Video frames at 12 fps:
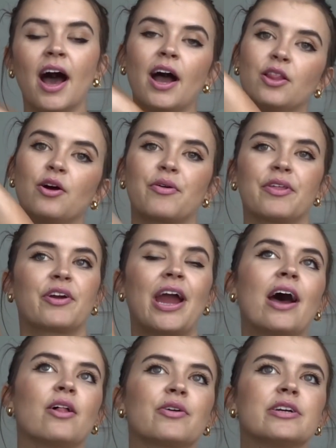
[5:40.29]
I lower their
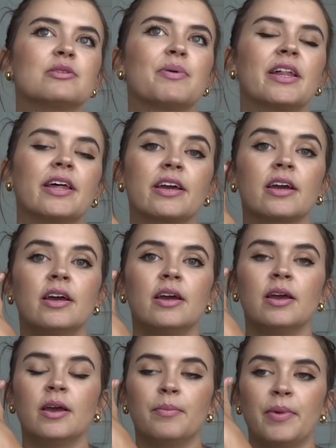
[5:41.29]
calories by like
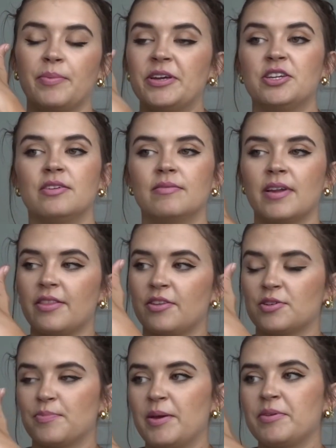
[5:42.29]
maybe
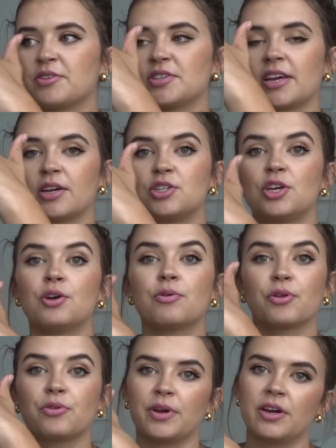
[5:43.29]
there's like a
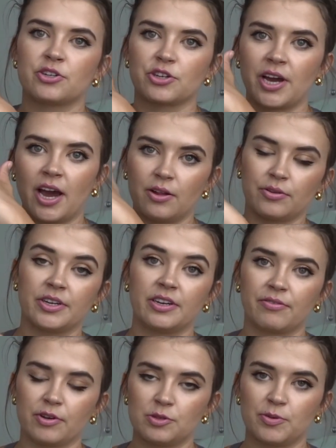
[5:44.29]
200 or 300 calorie
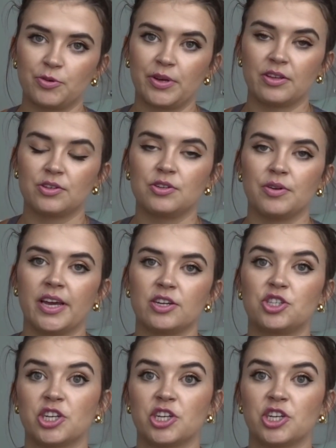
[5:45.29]
difference between the 2 days,